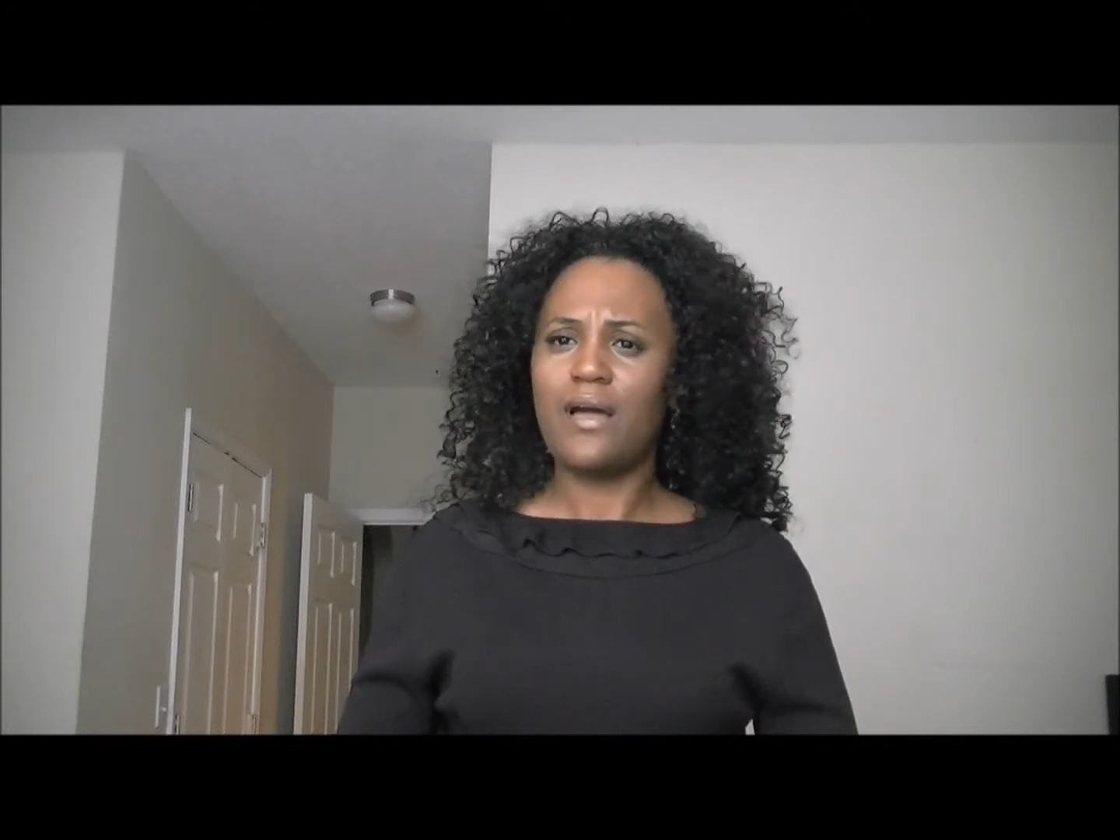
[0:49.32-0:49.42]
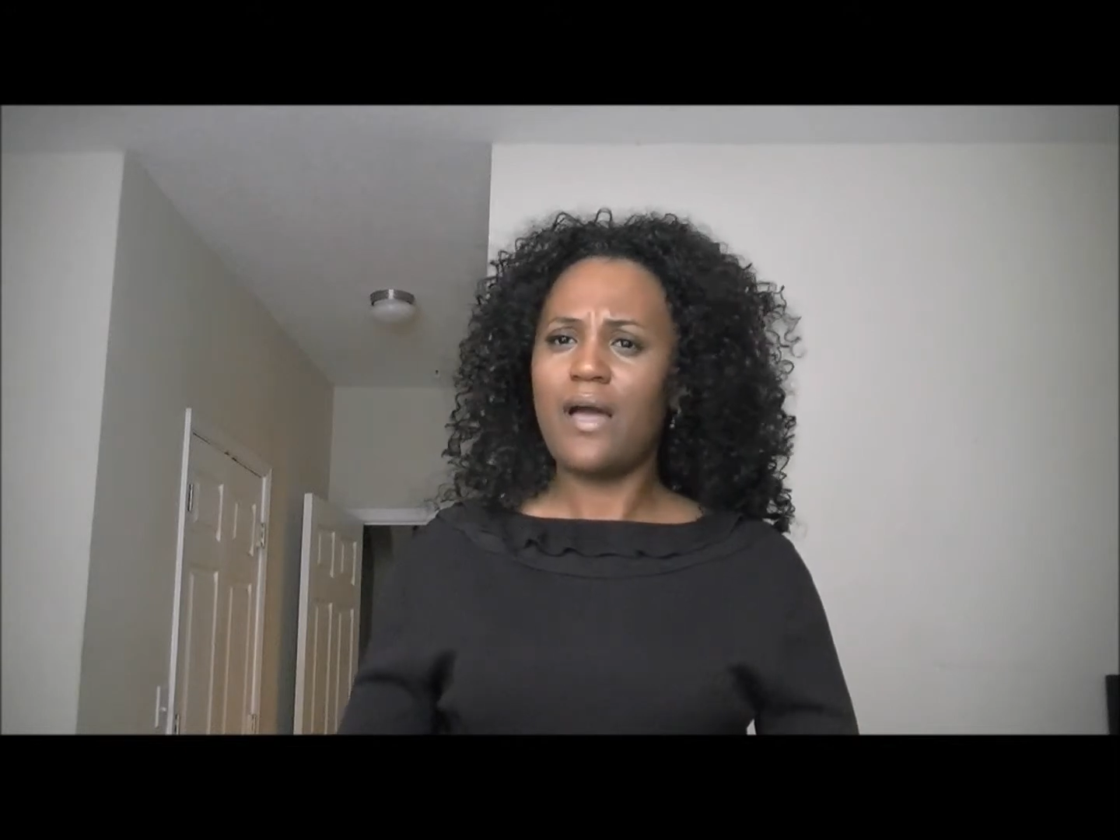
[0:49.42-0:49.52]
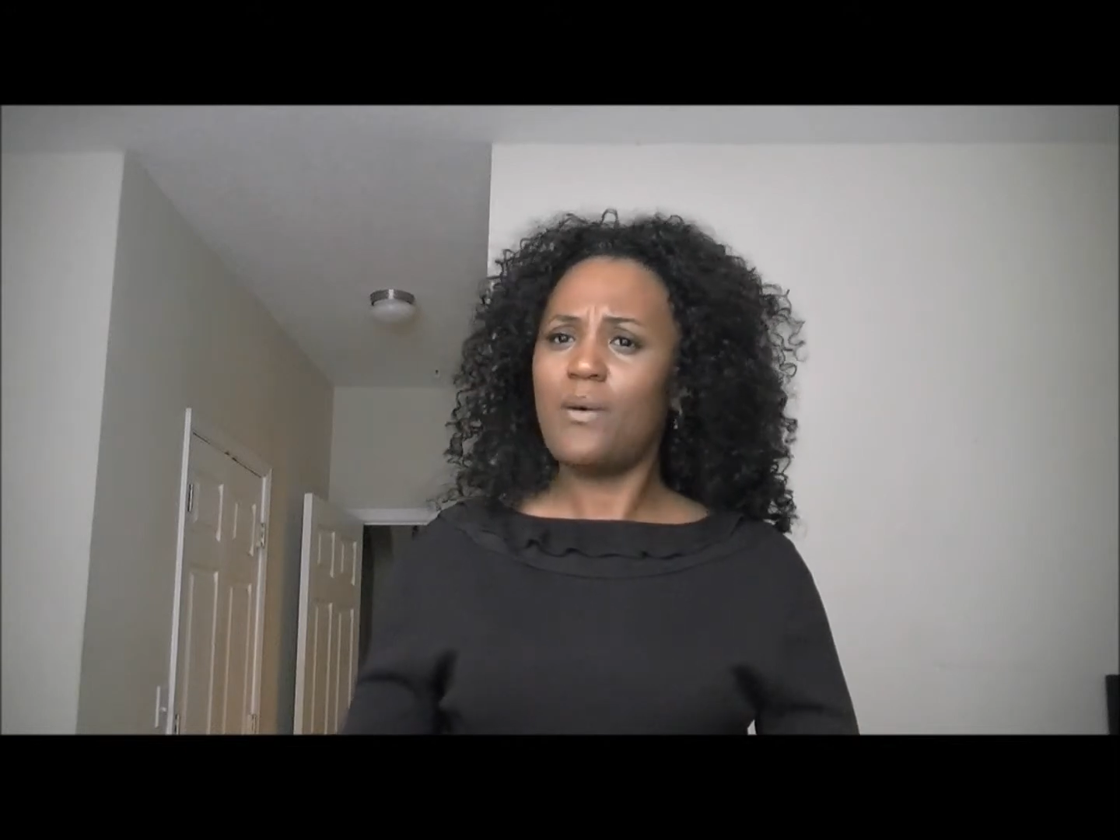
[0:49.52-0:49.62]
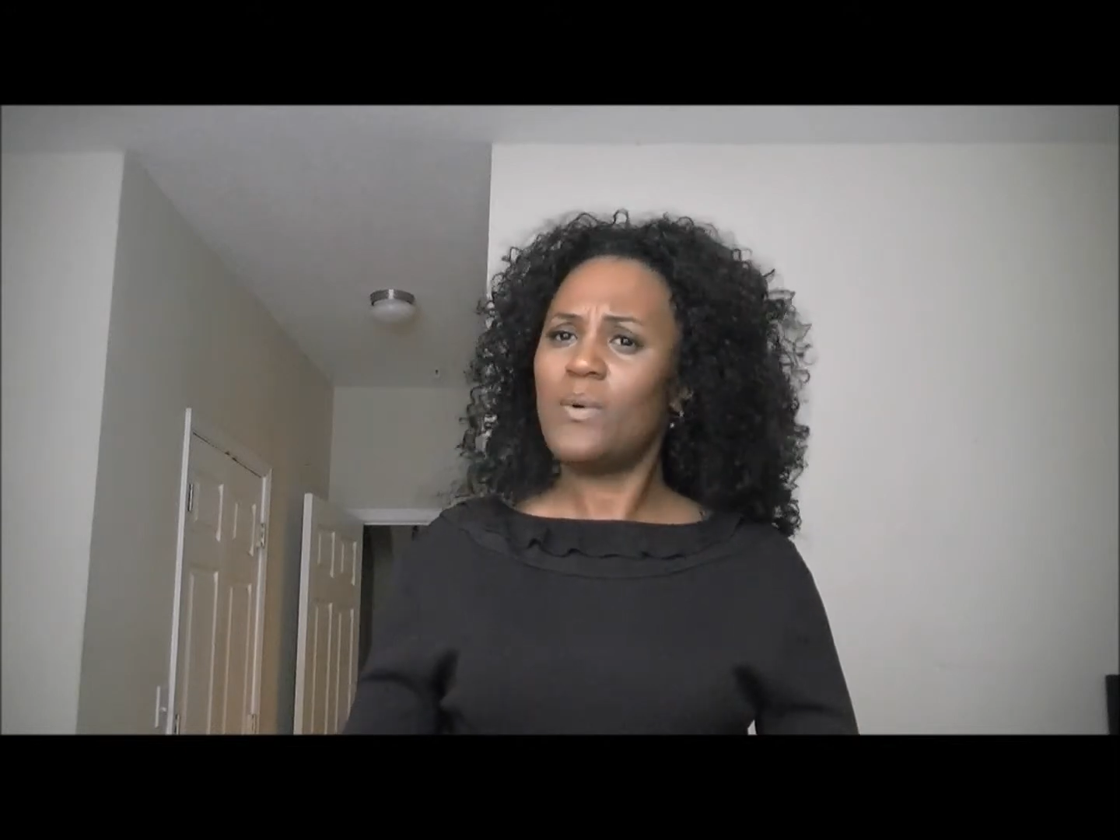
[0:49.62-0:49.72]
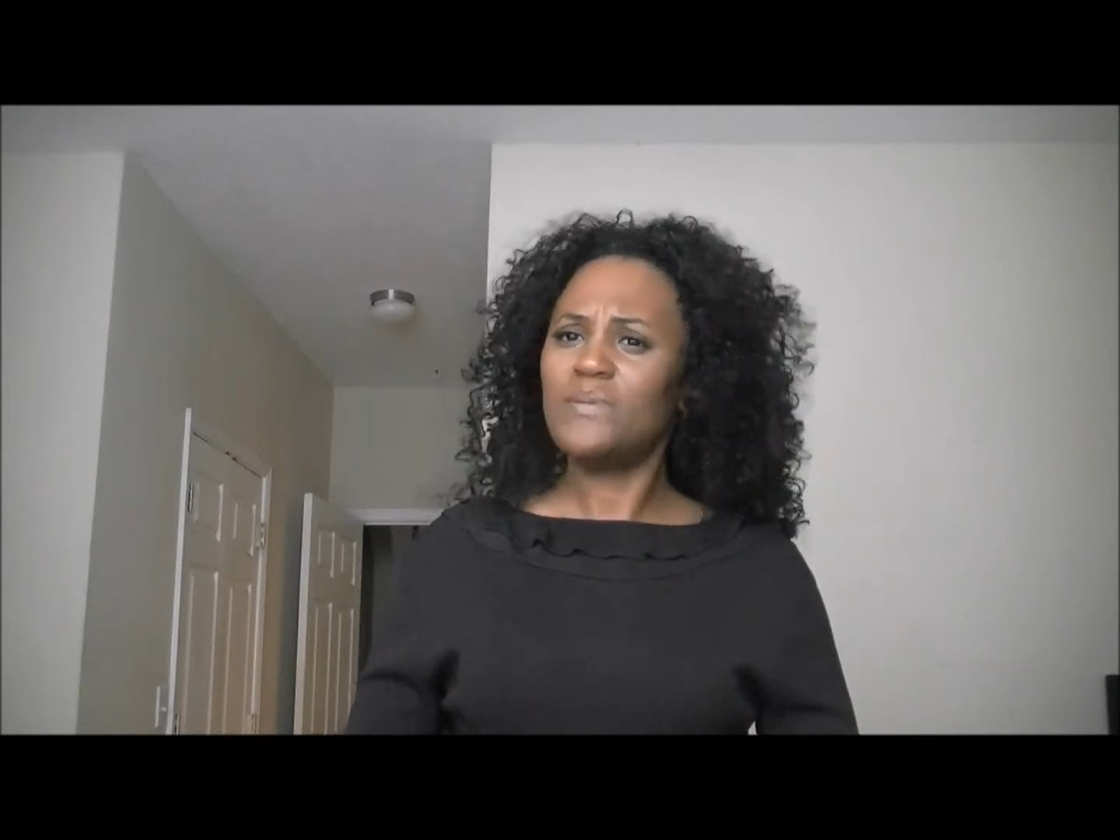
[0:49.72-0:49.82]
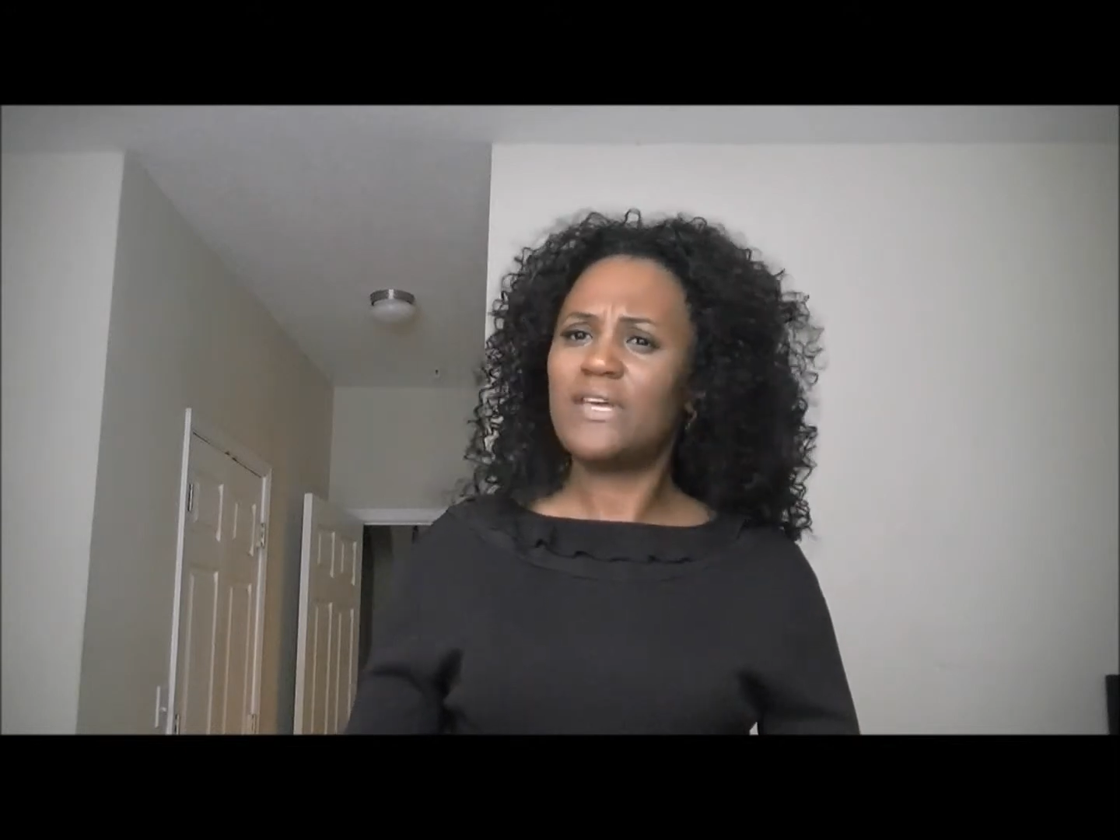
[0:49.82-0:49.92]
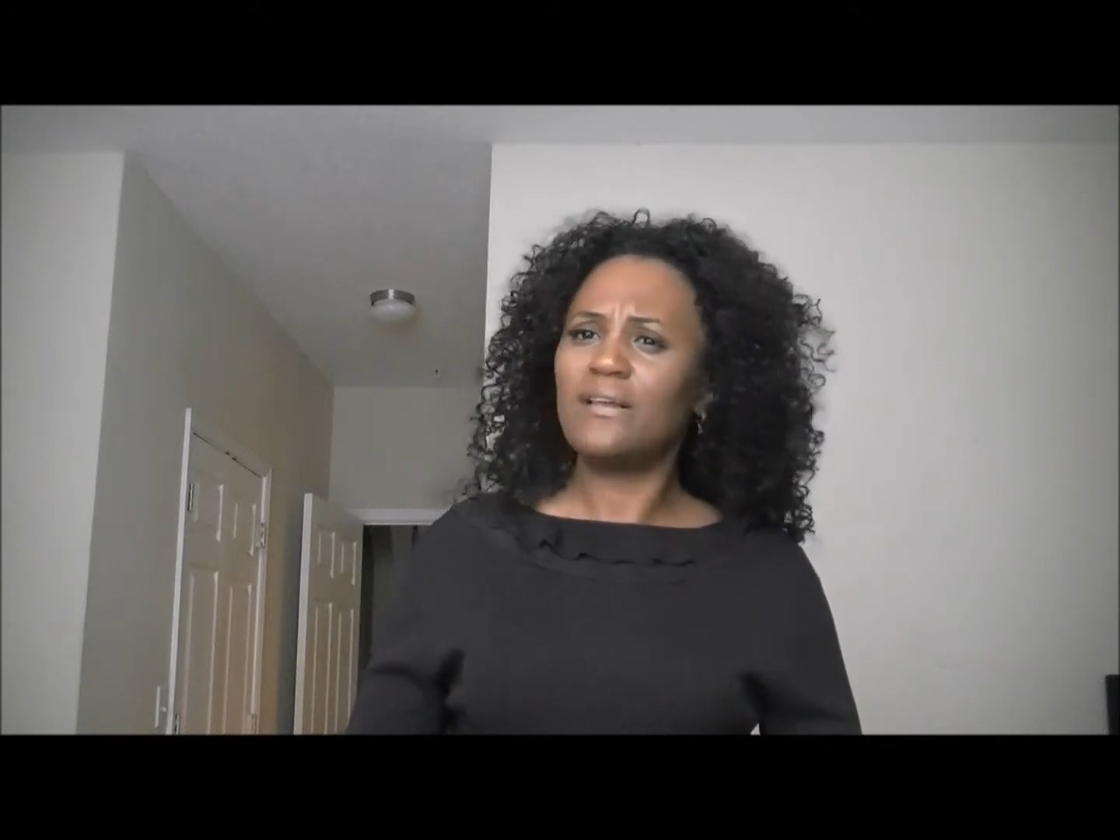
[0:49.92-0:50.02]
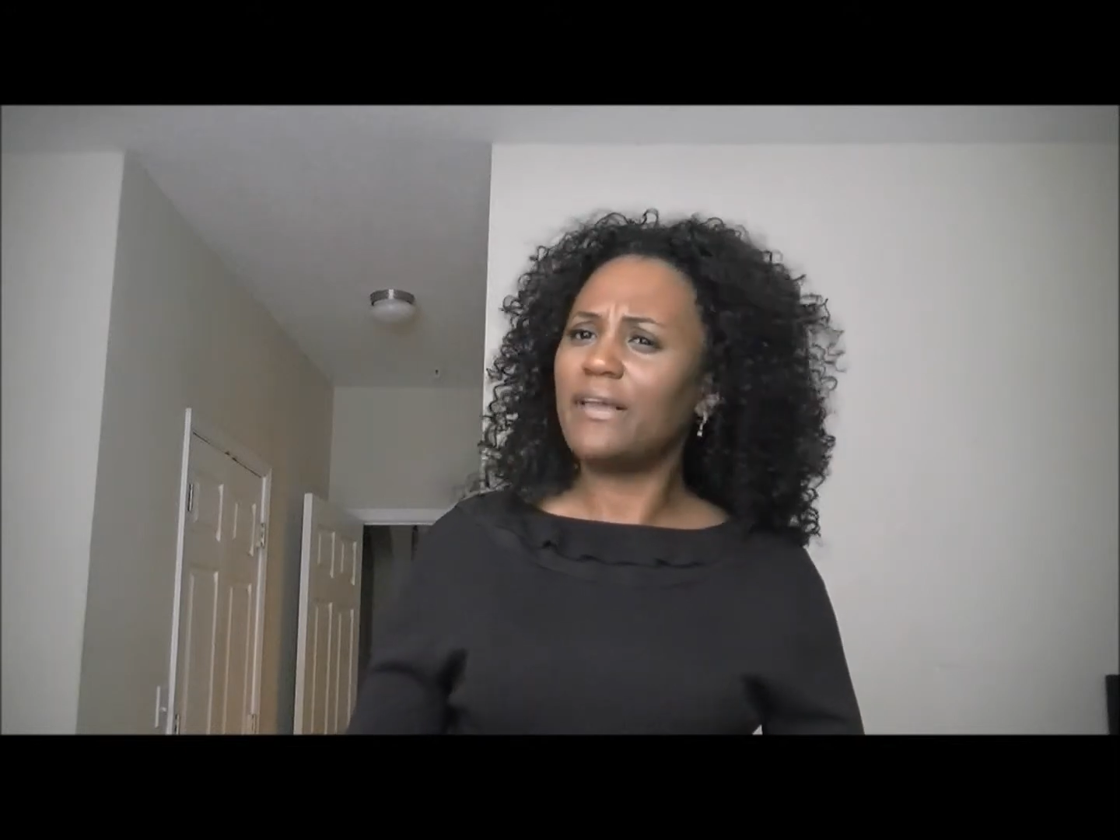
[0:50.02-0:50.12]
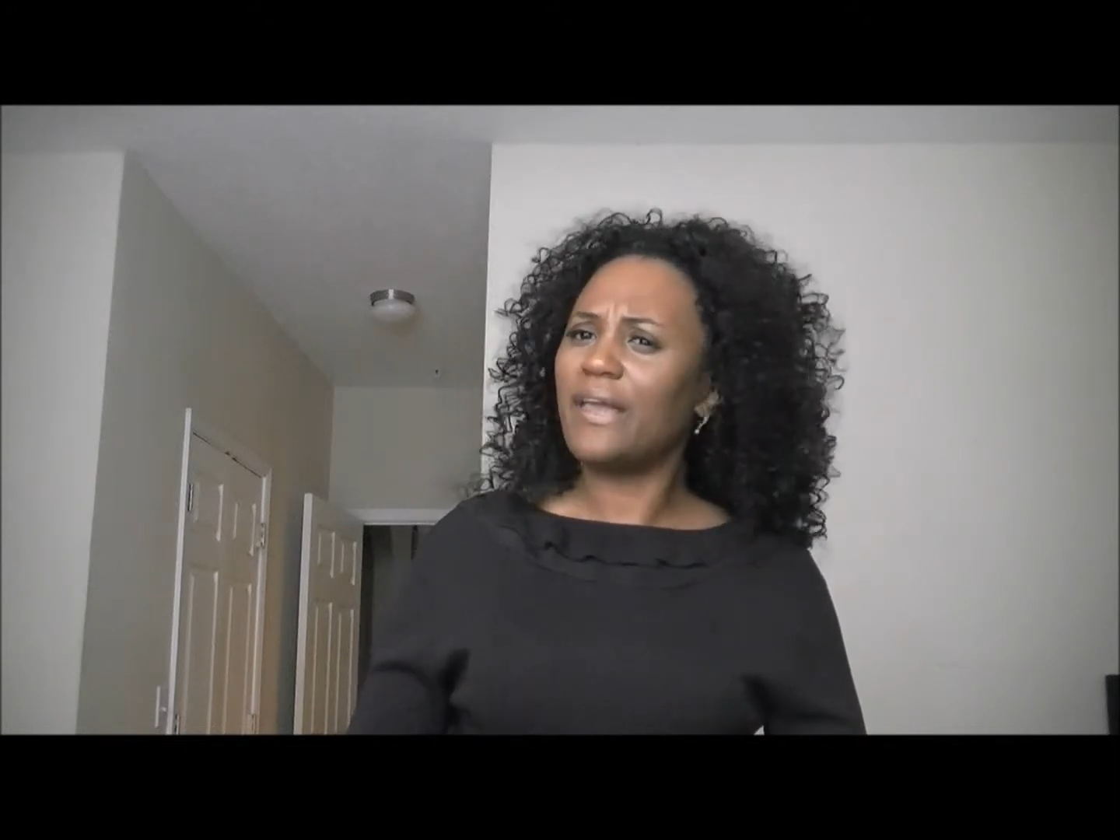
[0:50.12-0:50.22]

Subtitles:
I won't tell